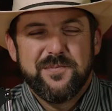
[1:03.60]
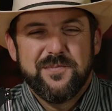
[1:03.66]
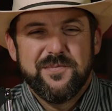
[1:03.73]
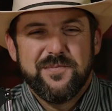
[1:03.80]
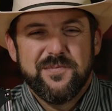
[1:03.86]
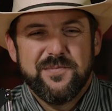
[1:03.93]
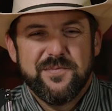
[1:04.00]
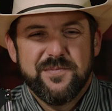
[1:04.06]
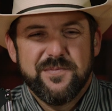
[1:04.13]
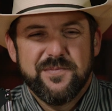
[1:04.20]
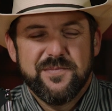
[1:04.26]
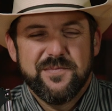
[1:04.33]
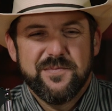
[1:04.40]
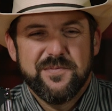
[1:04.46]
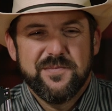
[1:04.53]

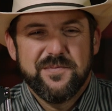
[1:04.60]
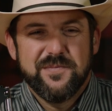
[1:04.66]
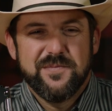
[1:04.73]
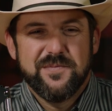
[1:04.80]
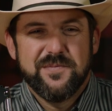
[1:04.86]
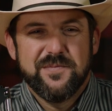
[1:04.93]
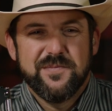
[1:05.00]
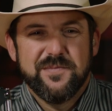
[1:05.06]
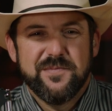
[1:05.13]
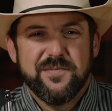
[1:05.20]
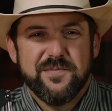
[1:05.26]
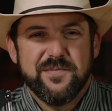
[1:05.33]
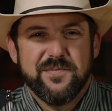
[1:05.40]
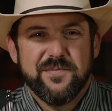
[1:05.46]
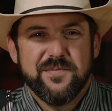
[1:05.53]

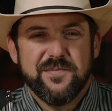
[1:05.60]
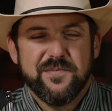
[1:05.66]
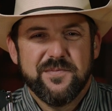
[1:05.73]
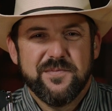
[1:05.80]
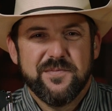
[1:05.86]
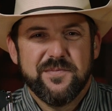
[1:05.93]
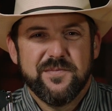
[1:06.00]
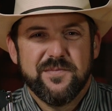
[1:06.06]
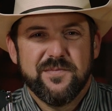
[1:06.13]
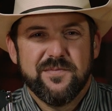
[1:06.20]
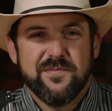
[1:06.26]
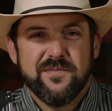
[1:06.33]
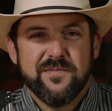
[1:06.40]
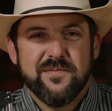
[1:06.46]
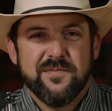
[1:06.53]

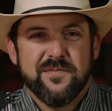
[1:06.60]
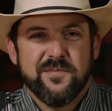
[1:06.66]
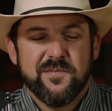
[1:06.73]
(silent)